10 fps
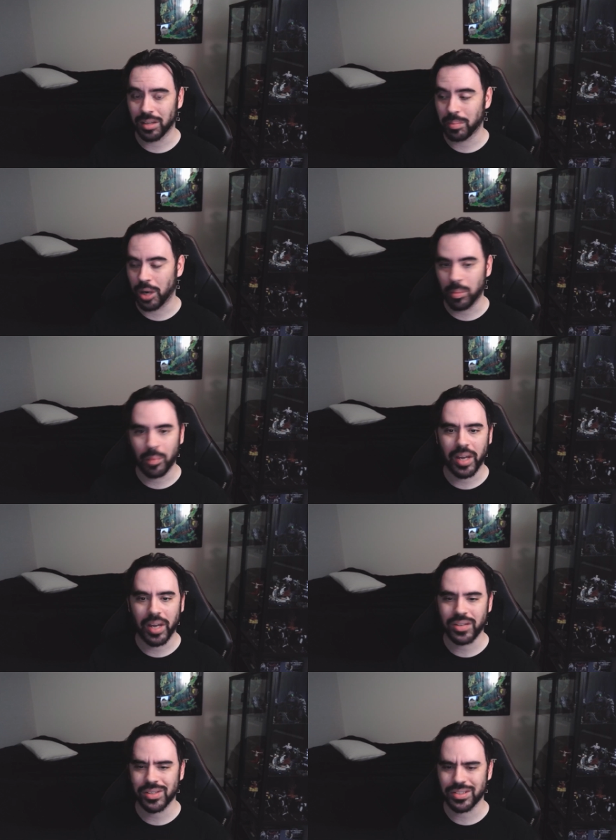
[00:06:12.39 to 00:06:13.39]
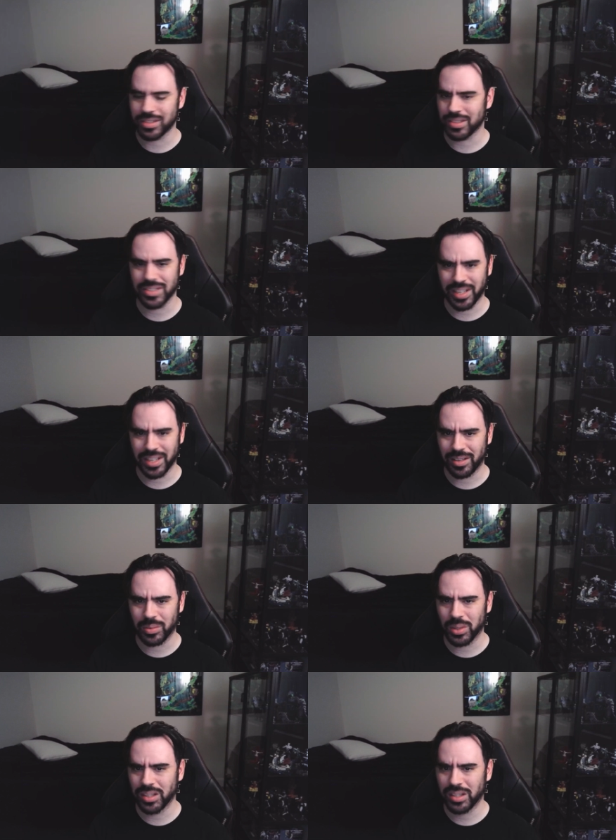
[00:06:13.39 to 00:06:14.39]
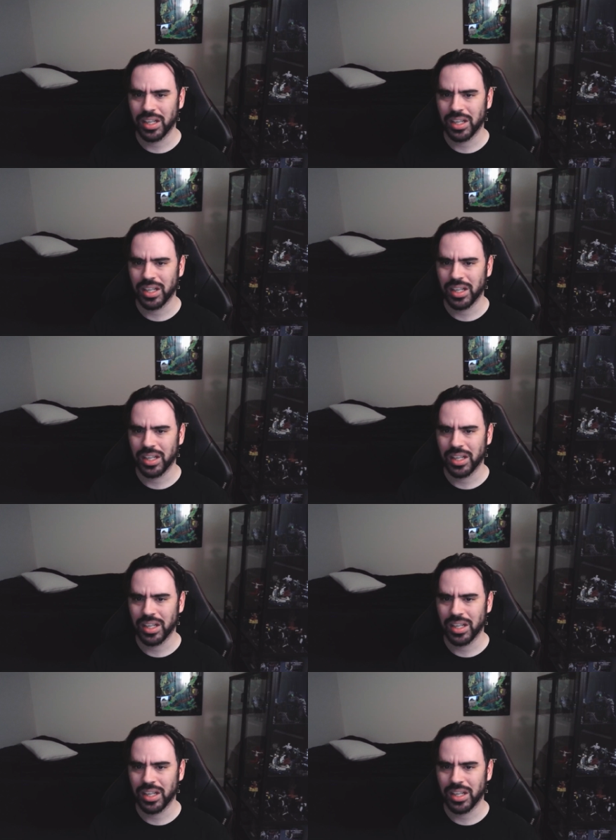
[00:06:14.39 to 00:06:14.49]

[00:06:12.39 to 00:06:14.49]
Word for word: purple mattress, just a standard one,